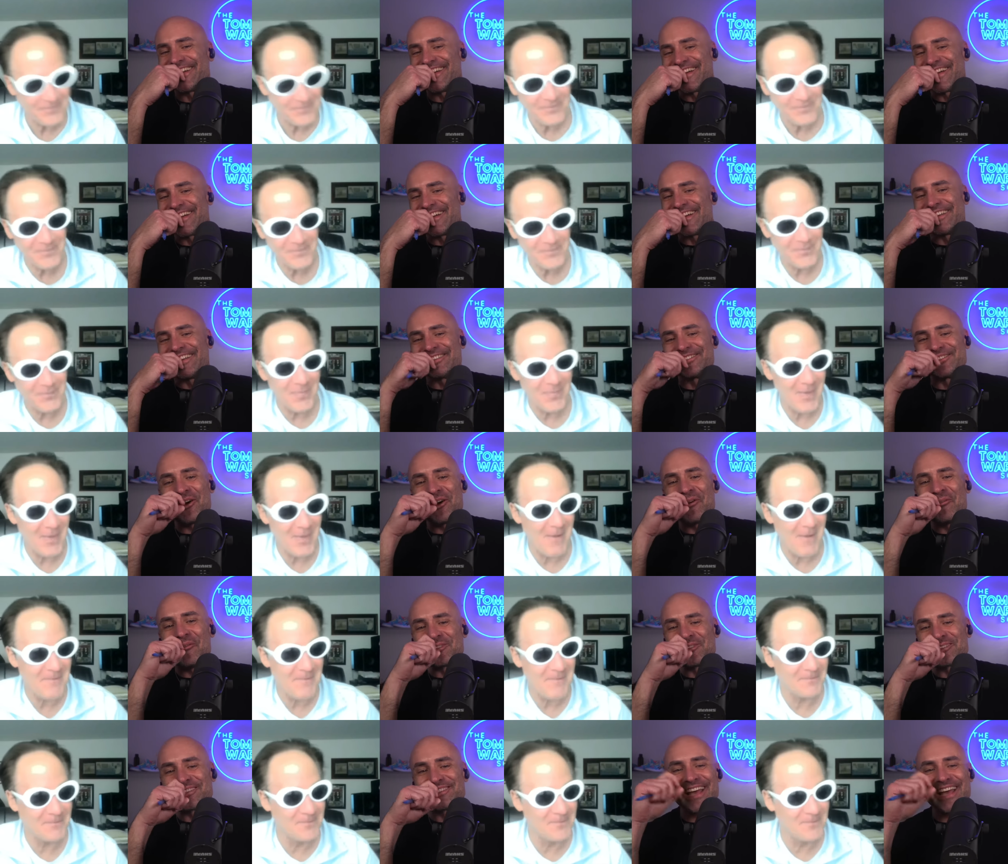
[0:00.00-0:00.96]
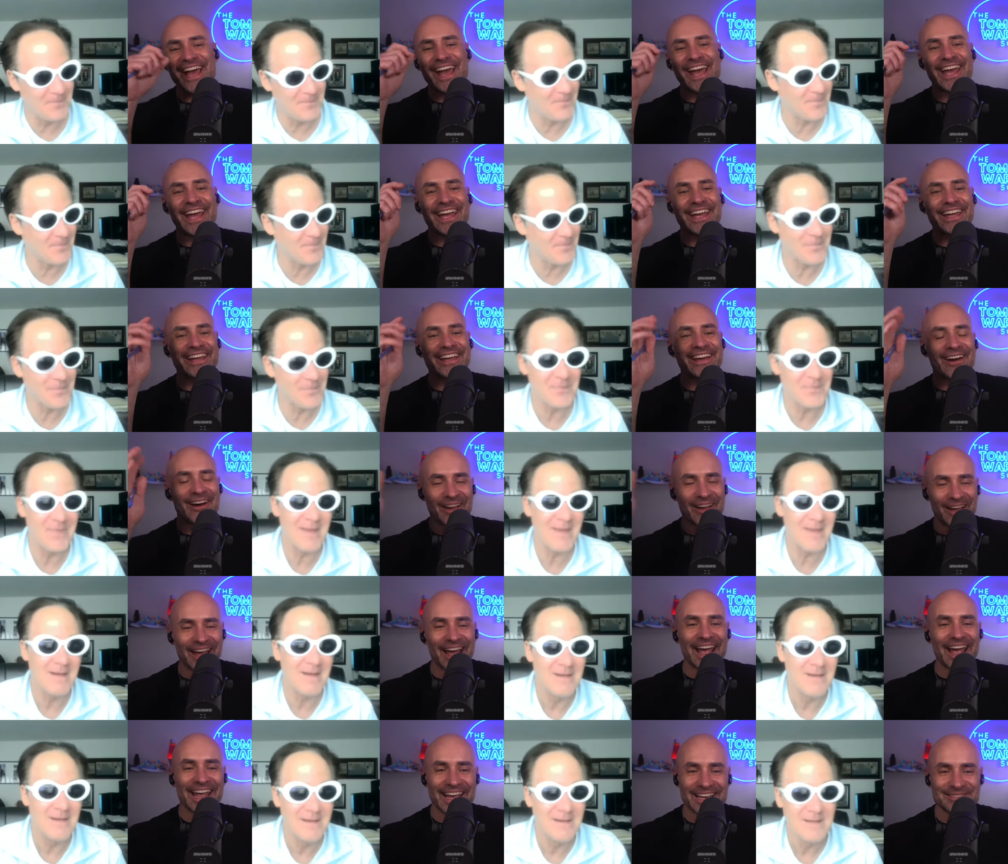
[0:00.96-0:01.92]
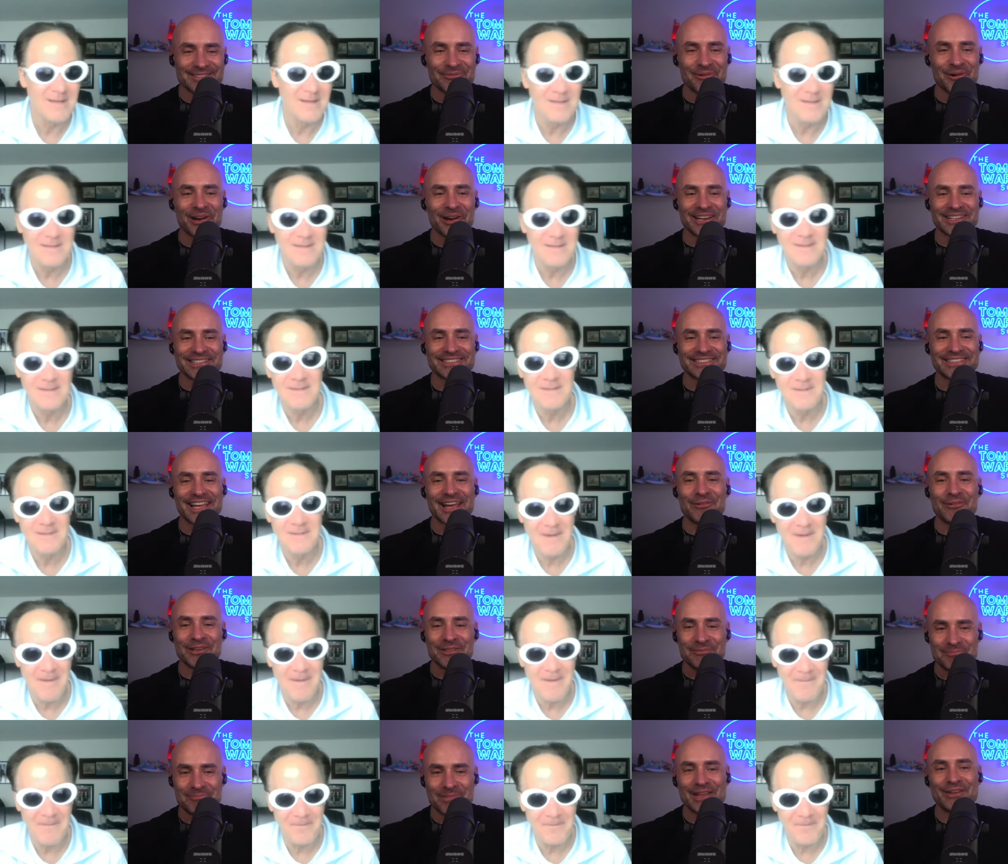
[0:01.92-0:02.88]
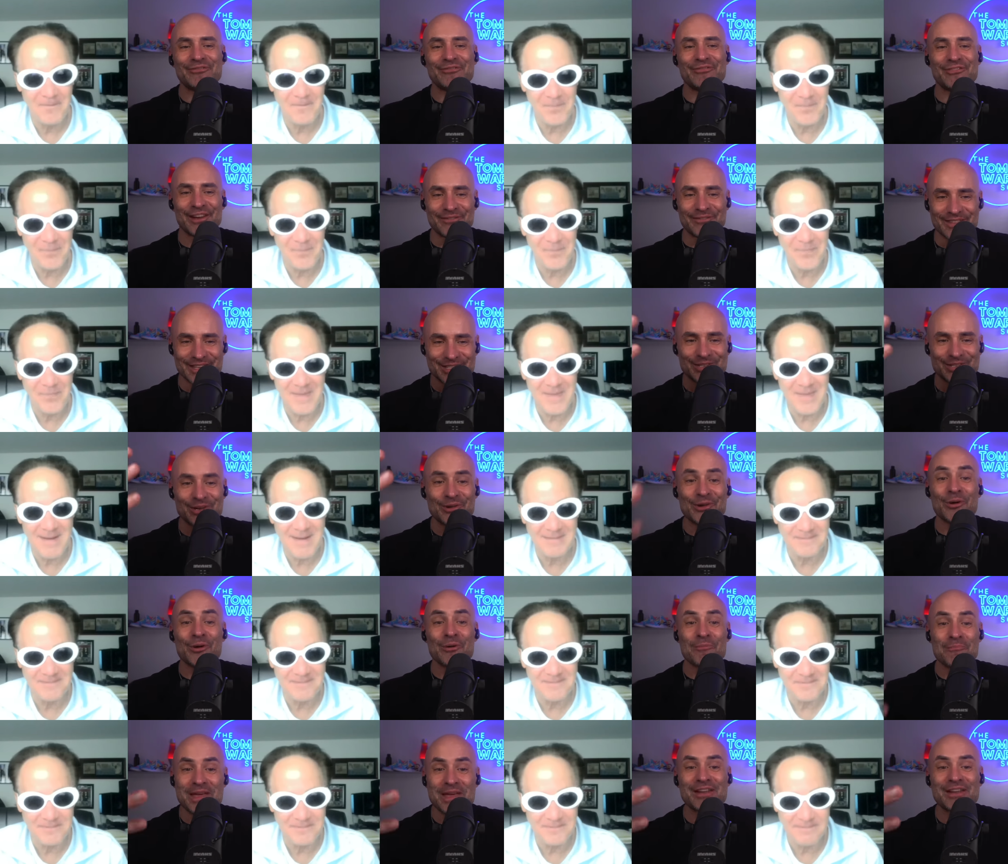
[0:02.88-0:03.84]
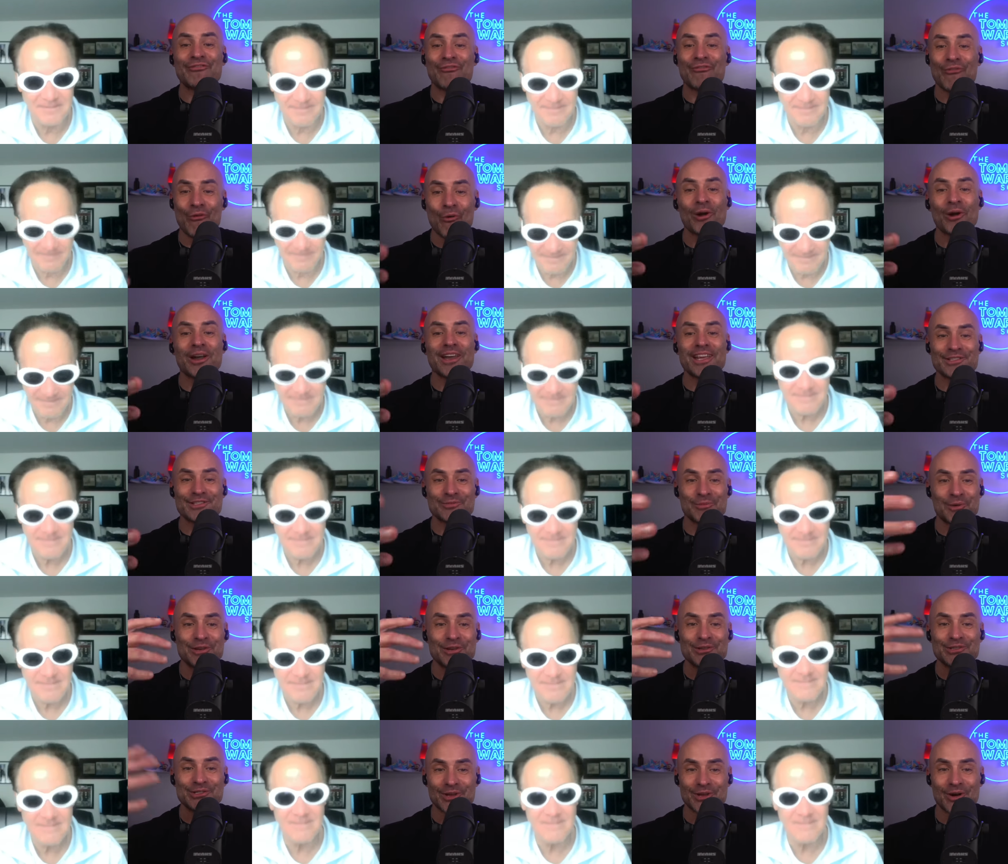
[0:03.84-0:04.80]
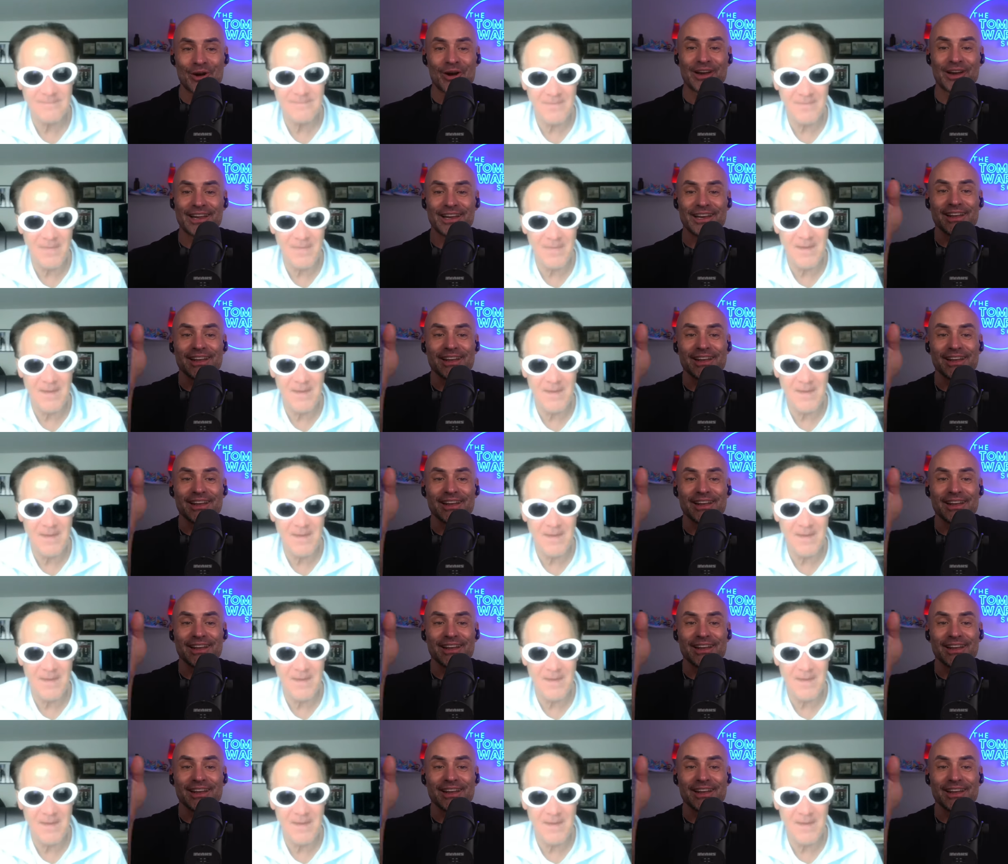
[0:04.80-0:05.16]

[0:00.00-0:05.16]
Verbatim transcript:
Speaker 1: So we'll say I guess we're gonna stay with mid fifties. So you're mid forties when you started